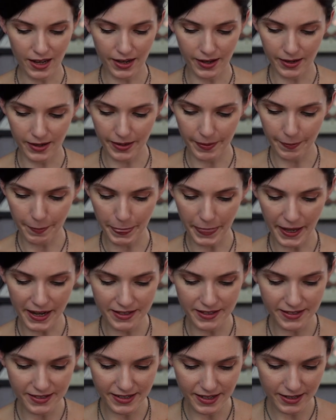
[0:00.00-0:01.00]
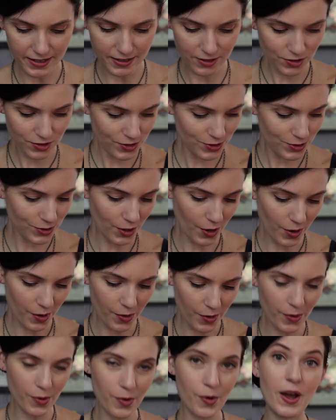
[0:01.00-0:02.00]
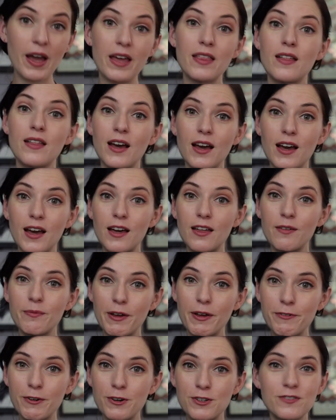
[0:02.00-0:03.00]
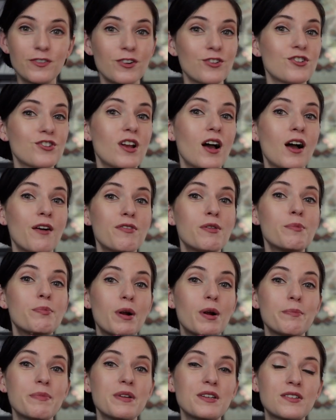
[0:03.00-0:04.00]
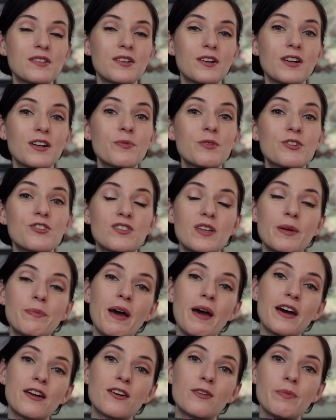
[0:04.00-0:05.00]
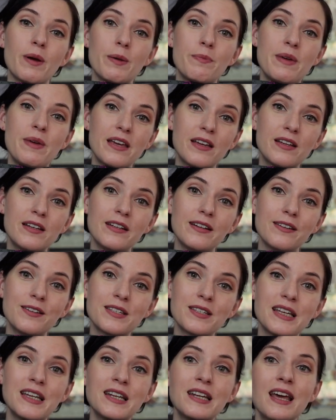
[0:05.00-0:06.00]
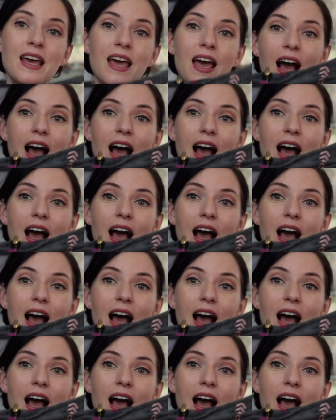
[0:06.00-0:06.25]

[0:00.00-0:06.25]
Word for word: I did sew my first version of the Brumby skirt, which is a pattern by Megan Nielsen,